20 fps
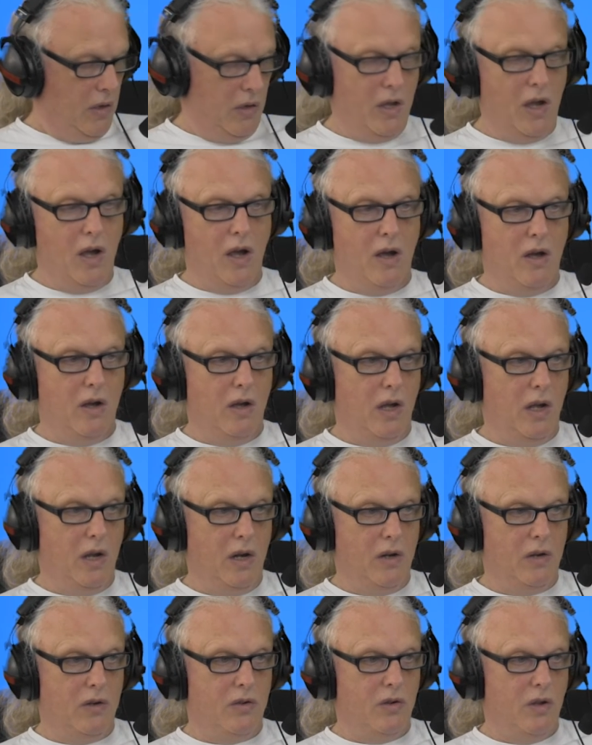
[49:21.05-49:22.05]
Yeah,
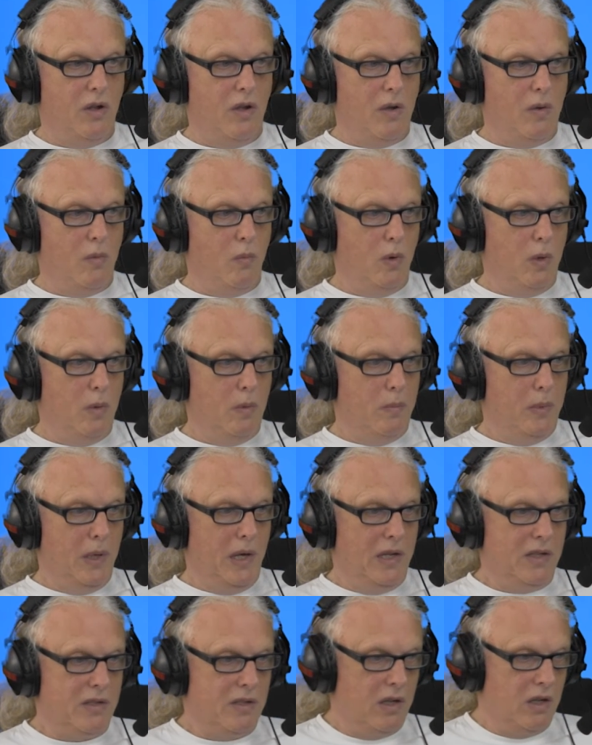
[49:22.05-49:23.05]
and we will be
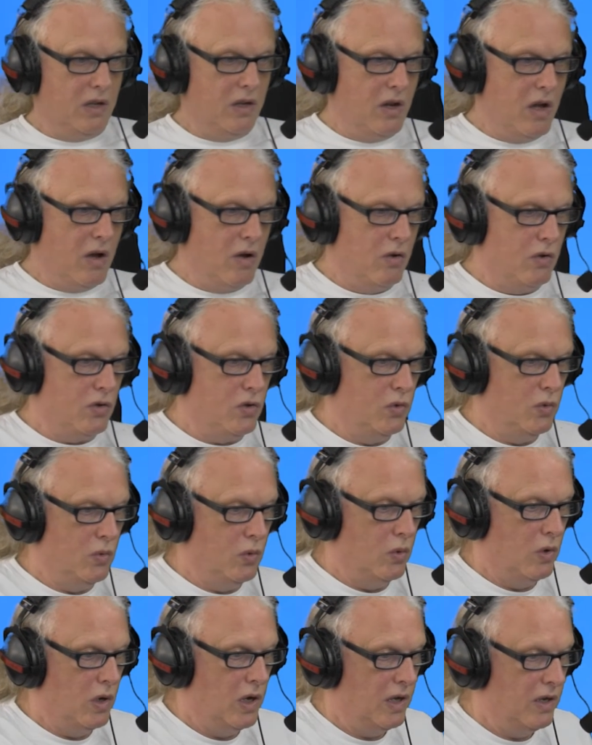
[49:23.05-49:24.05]
listening now
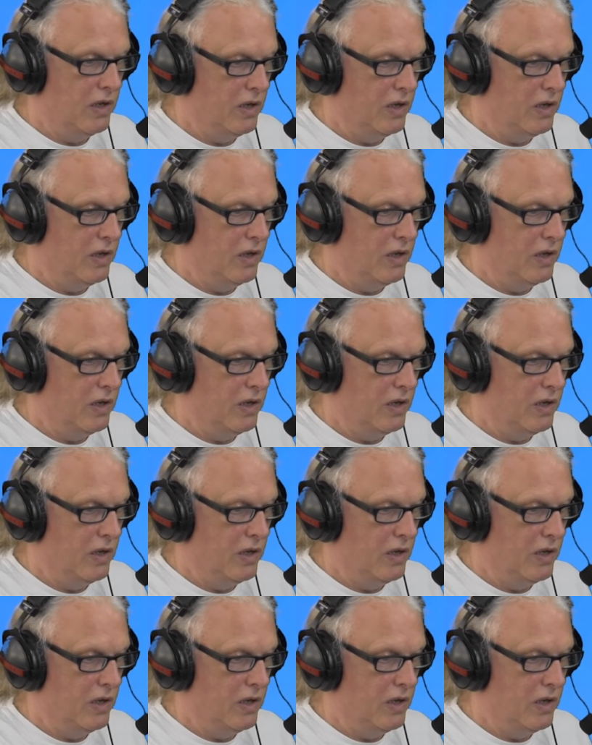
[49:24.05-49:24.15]
to